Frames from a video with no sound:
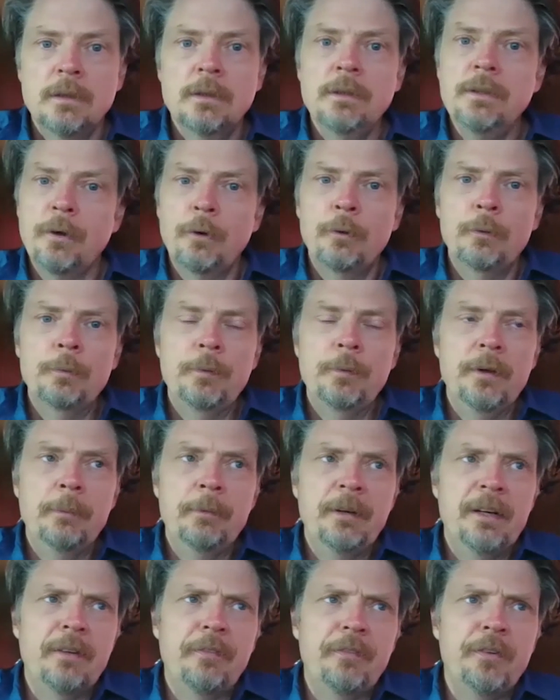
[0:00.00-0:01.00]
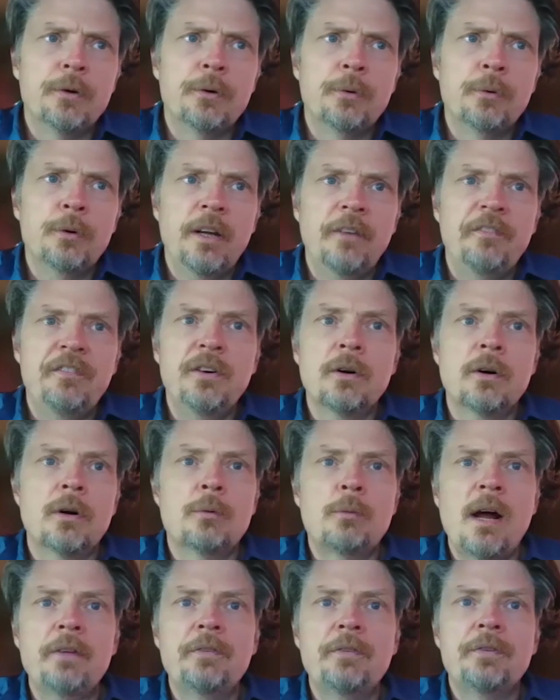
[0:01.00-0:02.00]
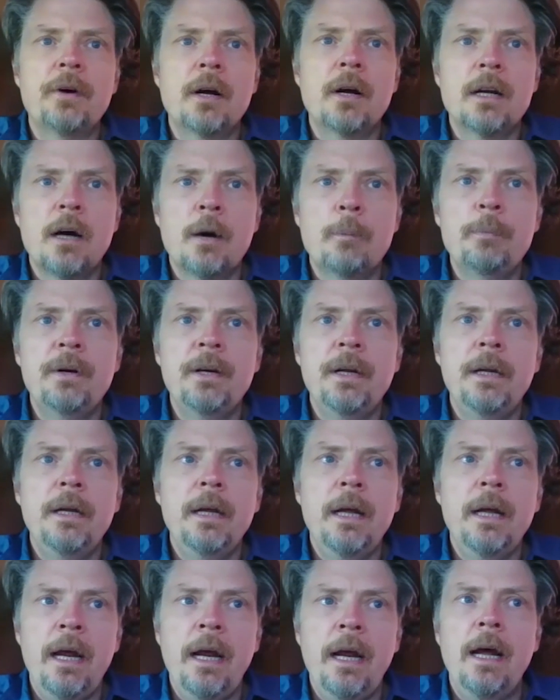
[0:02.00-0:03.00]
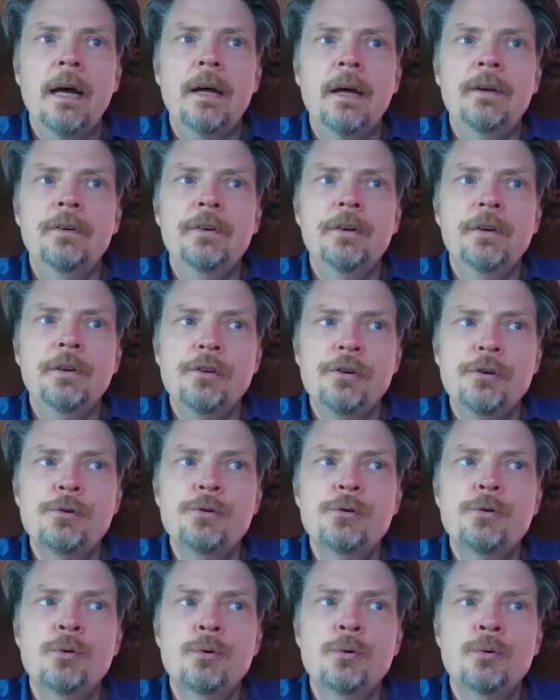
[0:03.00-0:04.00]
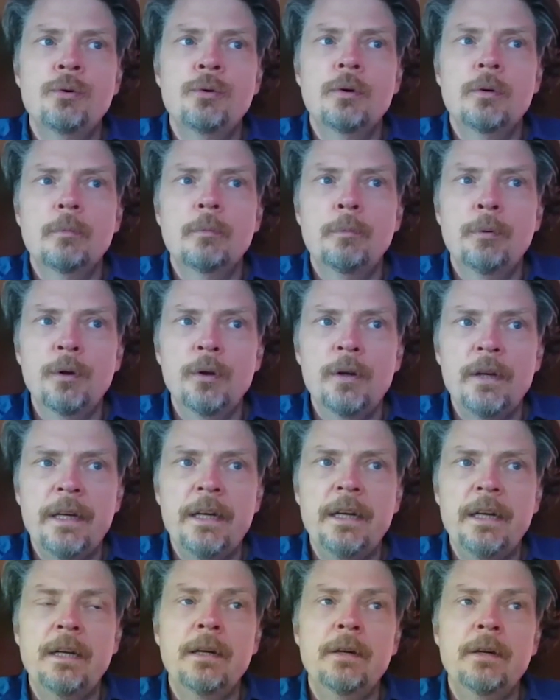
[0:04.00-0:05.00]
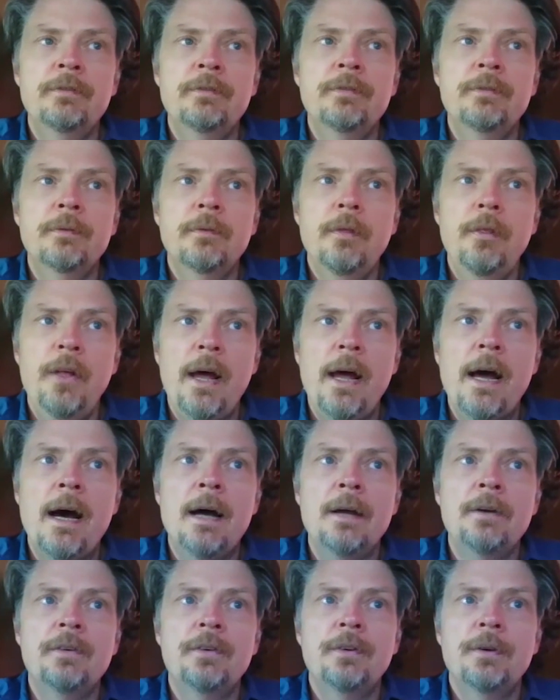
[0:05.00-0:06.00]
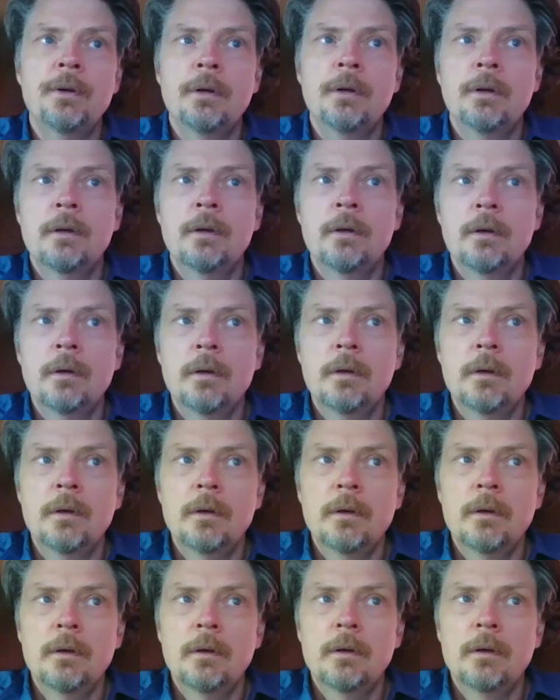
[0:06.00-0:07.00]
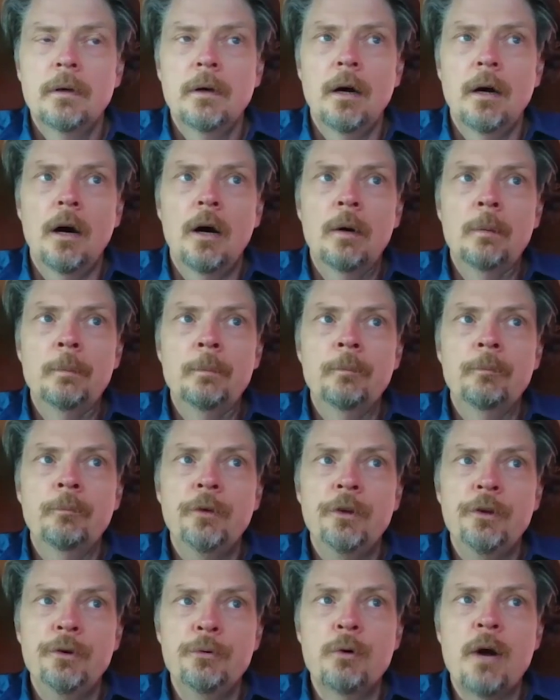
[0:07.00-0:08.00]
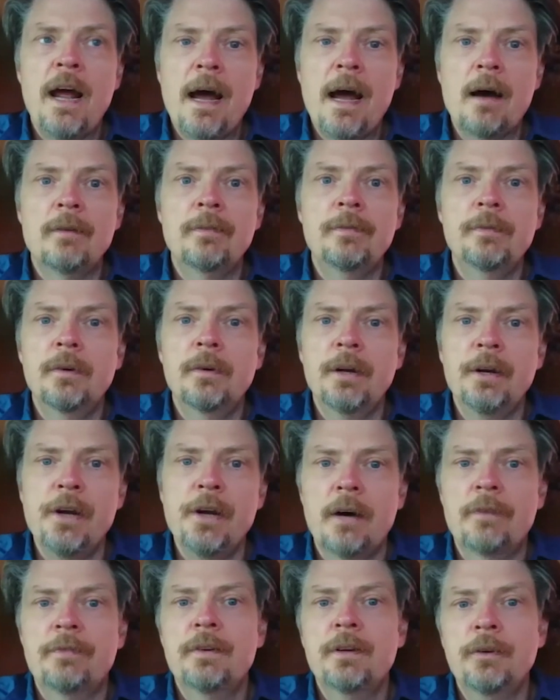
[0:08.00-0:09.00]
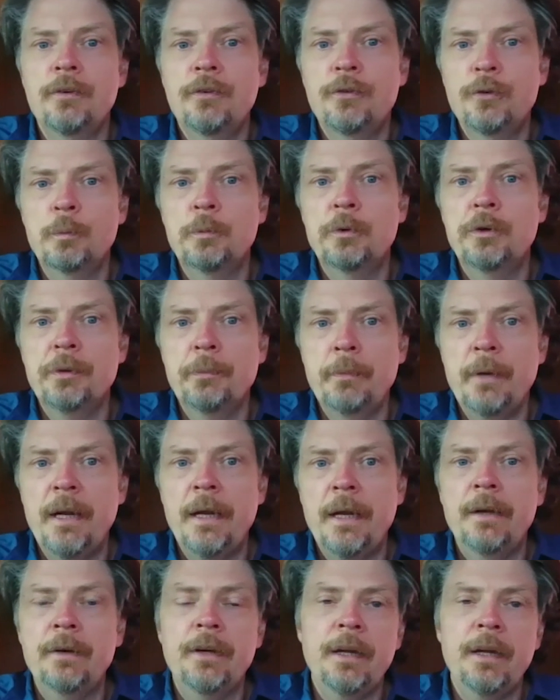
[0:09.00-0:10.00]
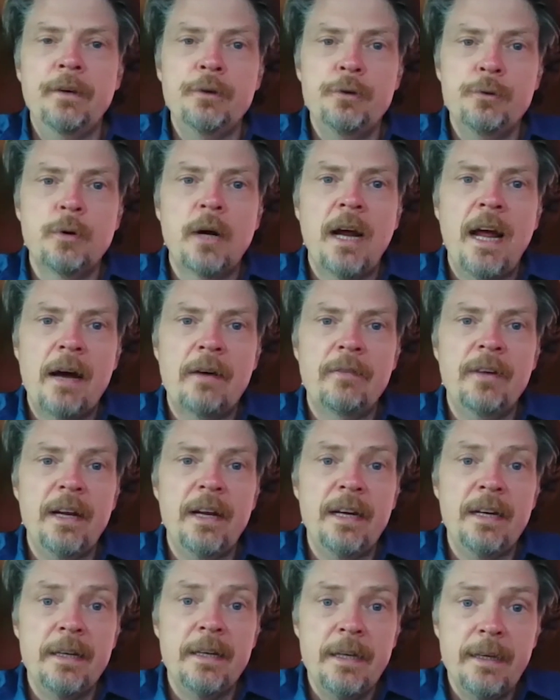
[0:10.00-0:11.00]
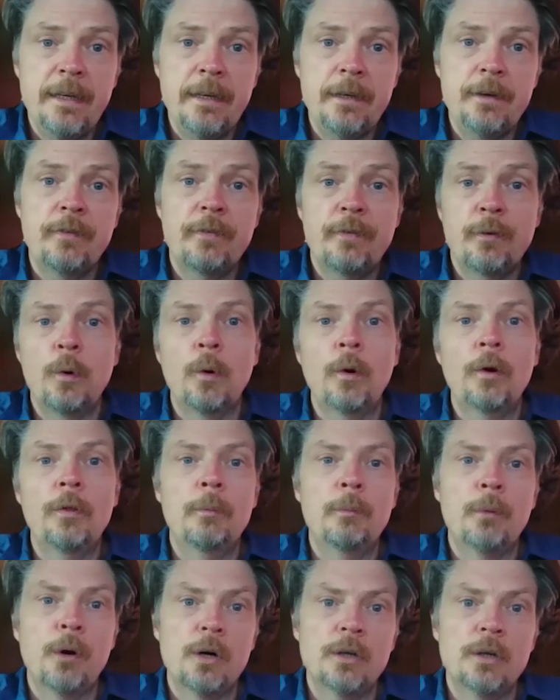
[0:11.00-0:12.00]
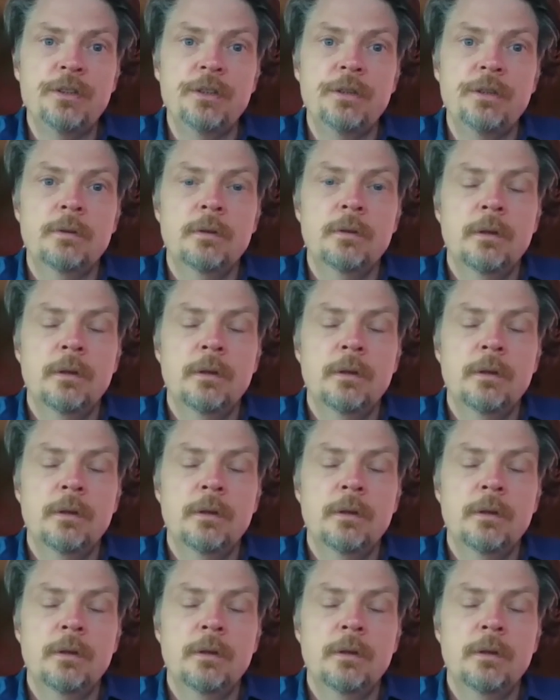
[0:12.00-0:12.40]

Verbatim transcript: you know i mean if you if you're a restaurant company and you believe that um you have enough consumer demand and you have a need for the margin